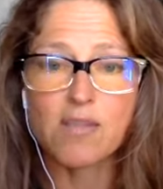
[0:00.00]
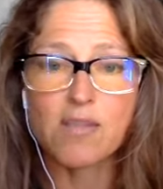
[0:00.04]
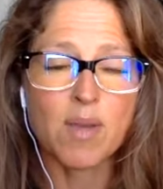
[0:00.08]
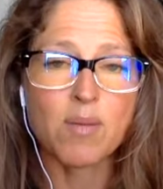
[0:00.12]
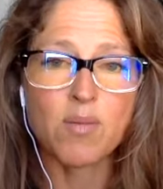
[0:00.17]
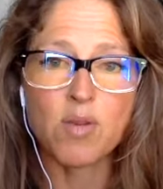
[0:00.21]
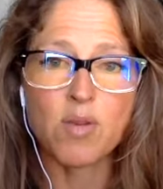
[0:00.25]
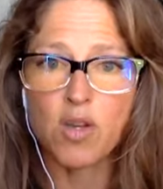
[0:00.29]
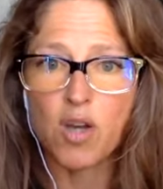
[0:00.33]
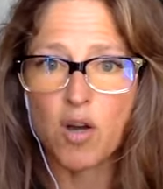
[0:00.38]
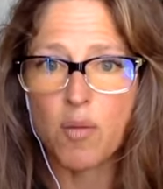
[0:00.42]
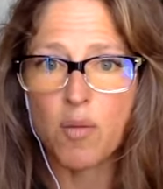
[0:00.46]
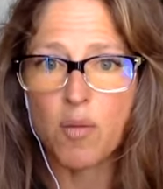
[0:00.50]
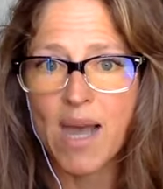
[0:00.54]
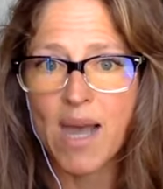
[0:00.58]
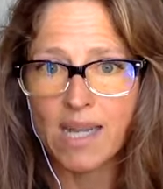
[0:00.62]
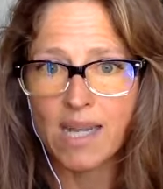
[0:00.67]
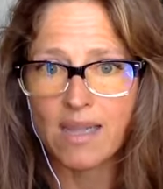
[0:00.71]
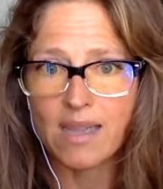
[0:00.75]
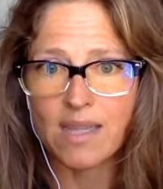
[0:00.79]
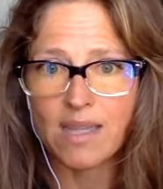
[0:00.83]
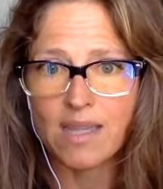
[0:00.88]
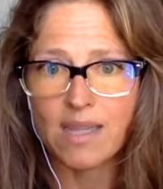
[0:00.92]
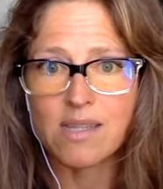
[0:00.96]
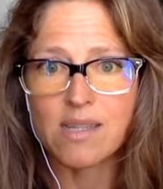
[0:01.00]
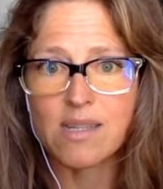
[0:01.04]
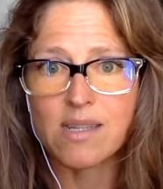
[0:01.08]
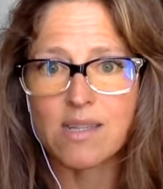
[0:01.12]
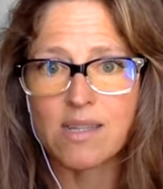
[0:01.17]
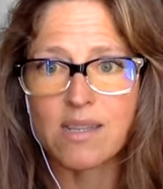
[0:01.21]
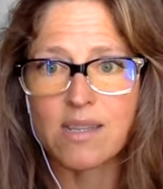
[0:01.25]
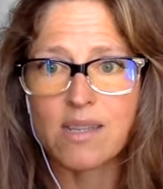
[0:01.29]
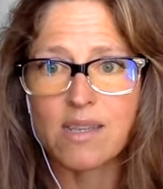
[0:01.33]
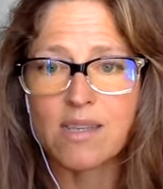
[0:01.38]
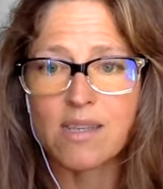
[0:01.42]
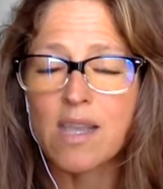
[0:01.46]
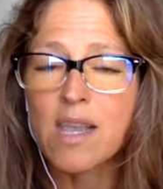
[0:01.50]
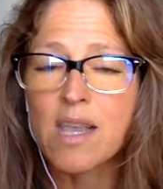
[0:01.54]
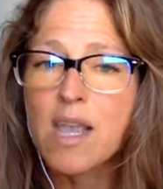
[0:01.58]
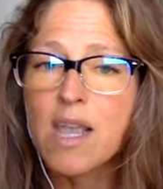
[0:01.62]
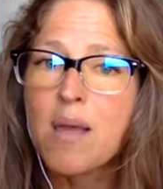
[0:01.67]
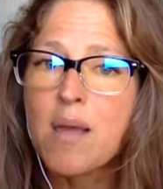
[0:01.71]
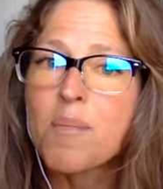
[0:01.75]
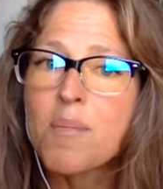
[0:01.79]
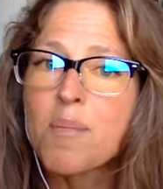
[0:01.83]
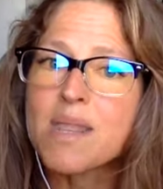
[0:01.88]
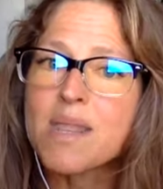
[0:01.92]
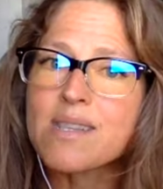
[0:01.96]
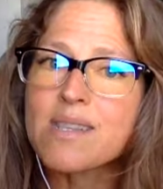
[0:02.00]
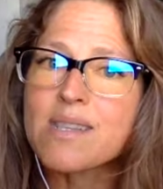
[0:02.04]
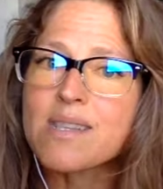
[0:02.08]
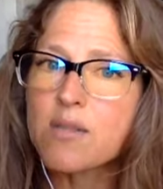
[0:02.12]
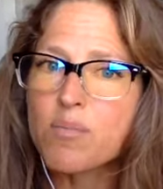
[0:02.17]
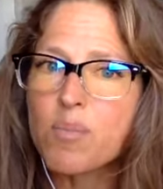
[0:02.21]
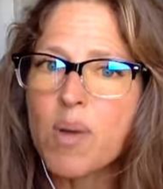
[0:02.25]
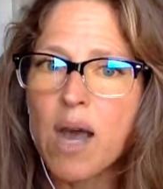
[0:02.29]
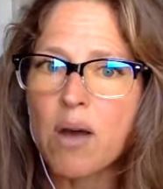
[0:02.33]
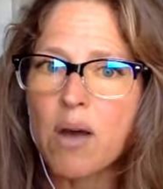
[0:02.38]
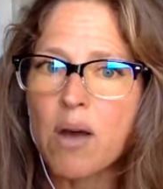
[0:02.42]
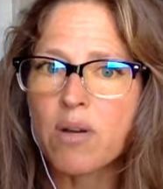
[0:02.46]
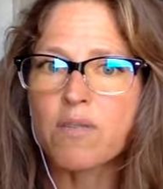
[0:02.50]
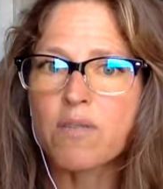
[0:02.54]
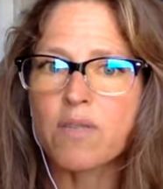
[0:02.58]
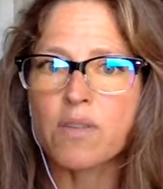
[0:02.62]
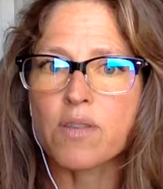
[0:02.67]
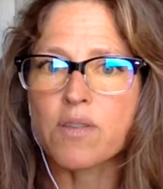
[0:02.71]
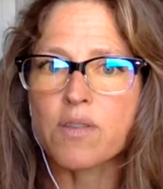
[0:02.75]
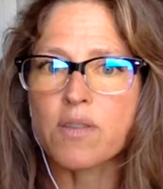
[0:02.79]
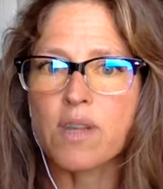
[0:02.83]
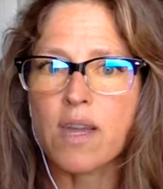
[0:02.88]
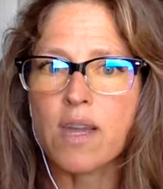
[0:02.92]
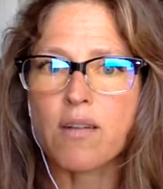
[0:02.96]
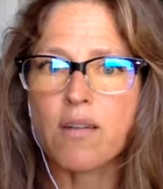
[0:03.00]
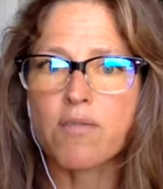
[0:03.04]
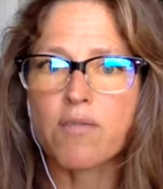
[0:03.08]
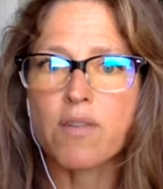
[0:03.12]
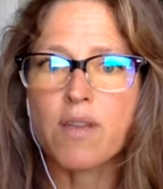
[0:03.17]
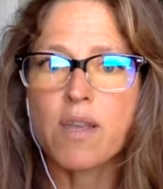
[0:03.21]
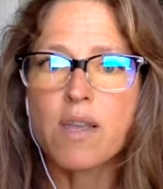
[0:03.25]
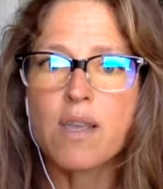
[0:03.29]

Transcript: Maybe you go back and listen to this, but this is powerful stuff